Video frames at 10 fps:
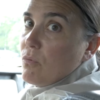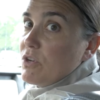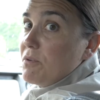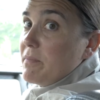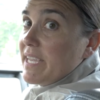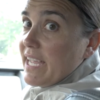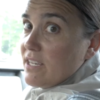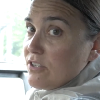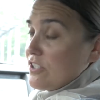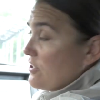When you
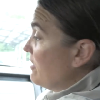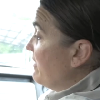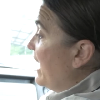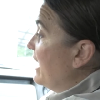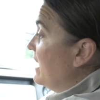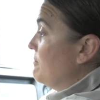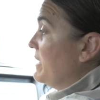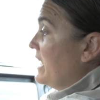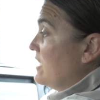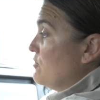begin your survey and
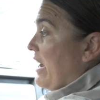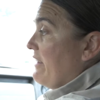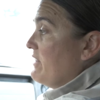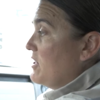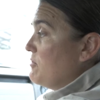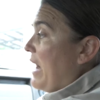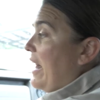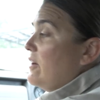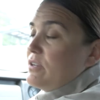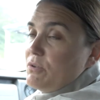begin driving your
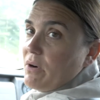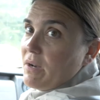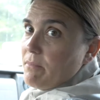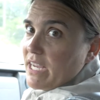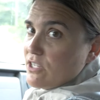route, you want to make